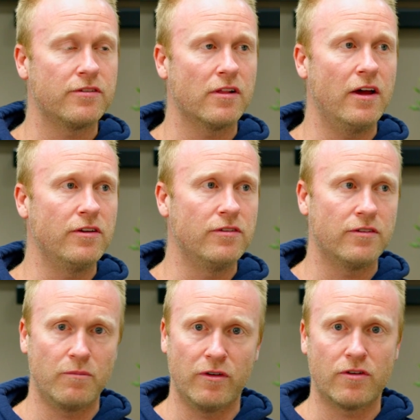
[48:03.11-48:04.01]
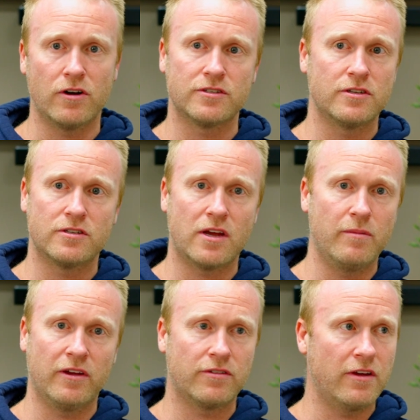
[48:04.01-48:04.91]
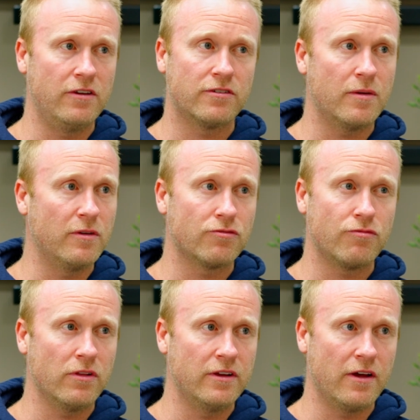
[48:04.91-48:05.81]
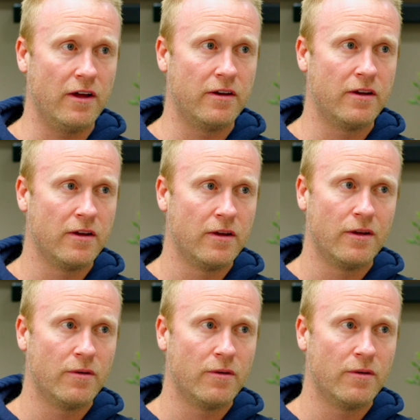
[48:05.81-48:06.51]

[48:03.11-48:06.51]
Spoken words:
So like you said, we've got to skimming stage. Skimming's fully done. Mm-hmm.